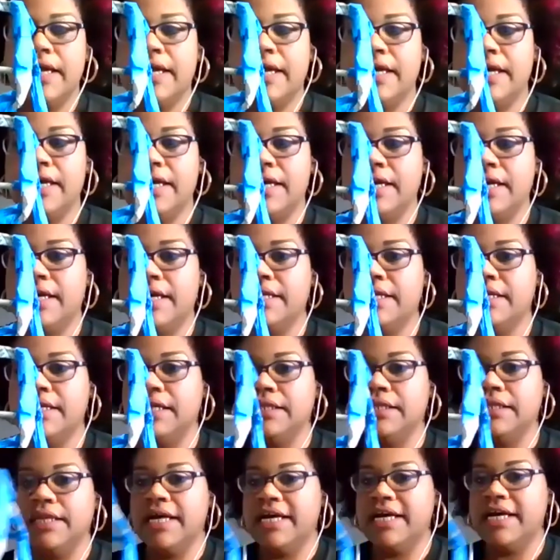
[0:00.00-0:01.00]

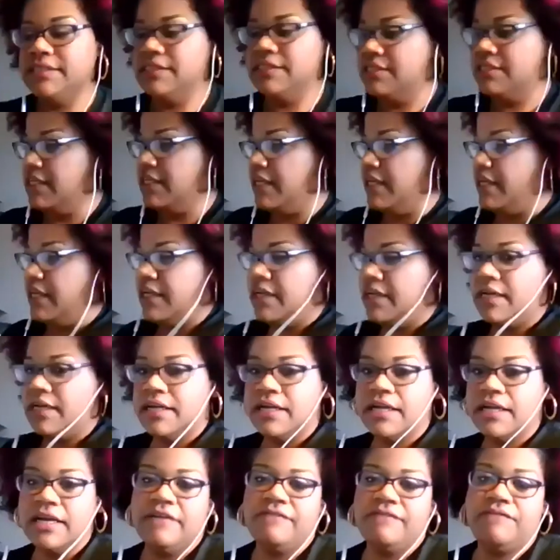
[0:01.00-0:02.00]
And let's
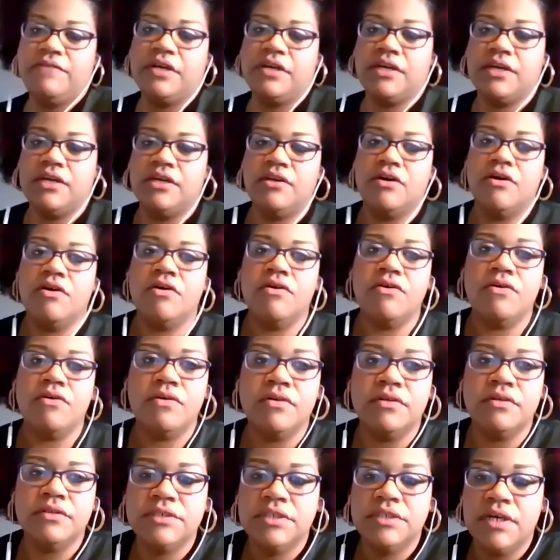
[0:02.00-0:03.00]
see if it can
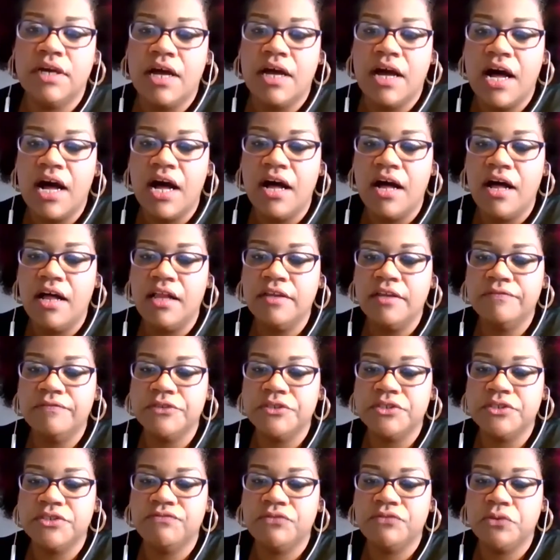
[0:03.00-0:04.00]
hold
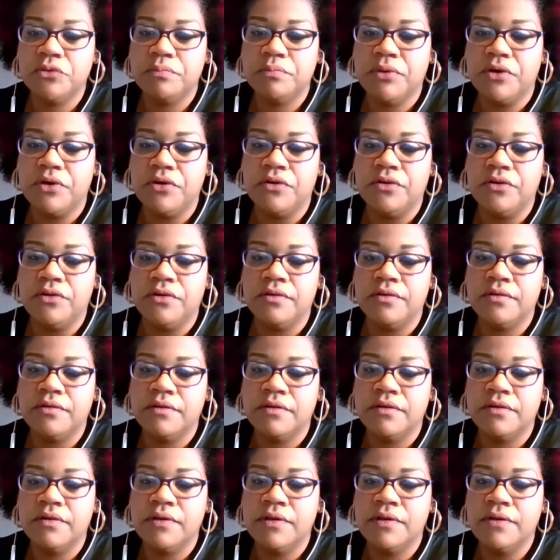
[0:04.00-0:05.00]
Oliver's food bowl
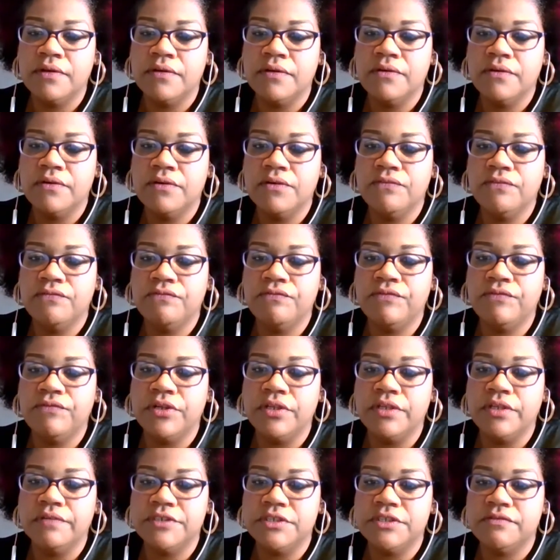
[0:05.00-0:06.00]

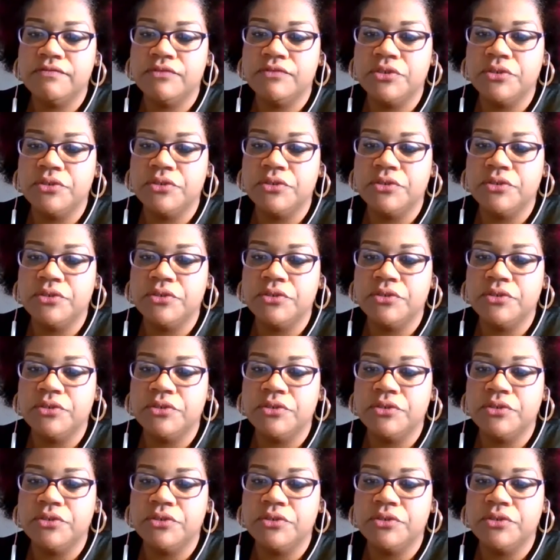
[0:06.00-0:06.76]
full of his food.